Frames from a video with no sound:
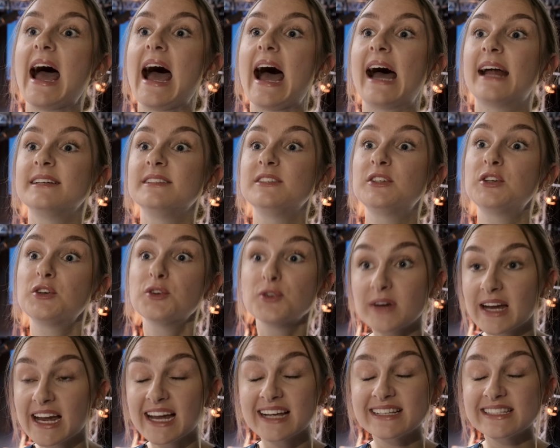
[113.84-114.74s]
and
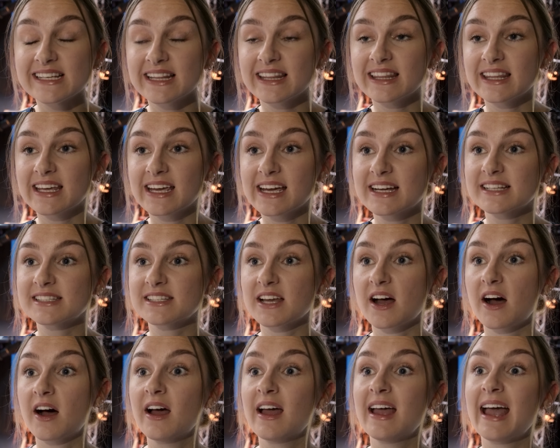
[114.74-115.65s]
creating
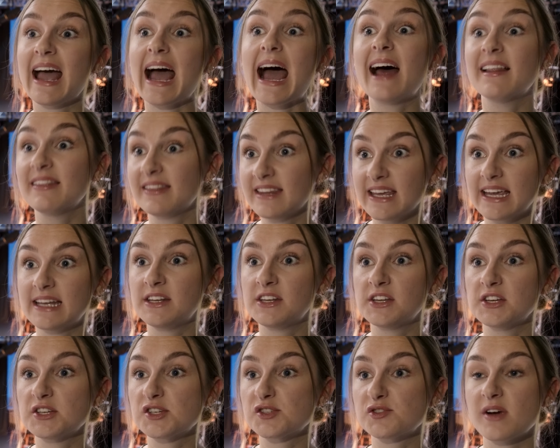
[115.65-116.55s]
theatre and the
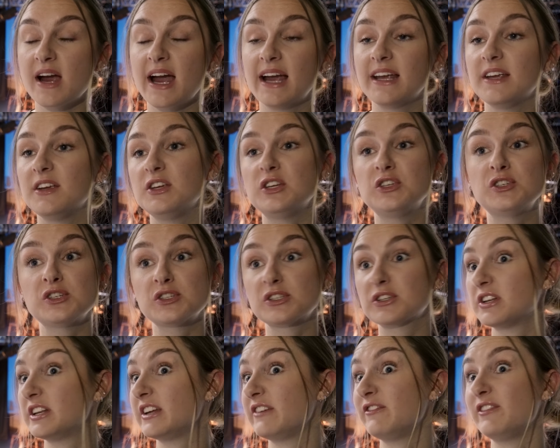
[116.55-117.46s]
industry, you're just
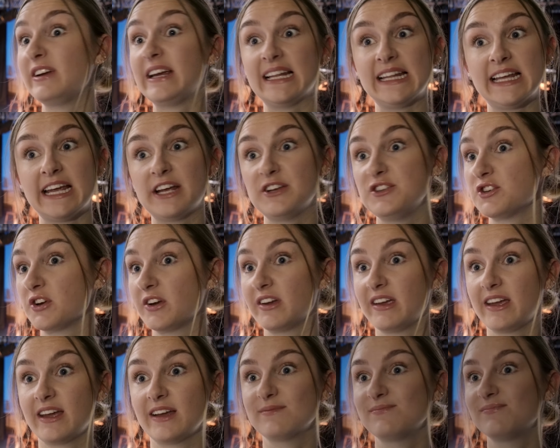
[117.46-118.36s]
going to really enjoy
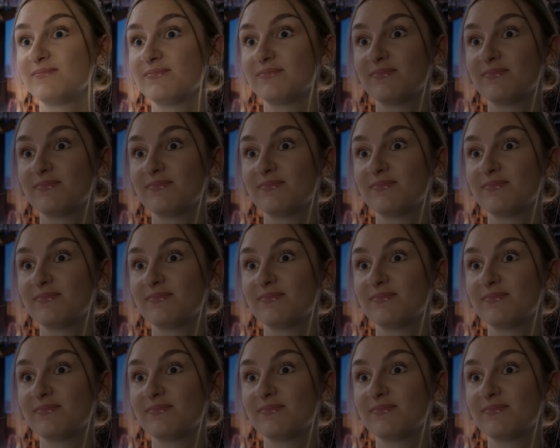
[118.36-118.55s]
it.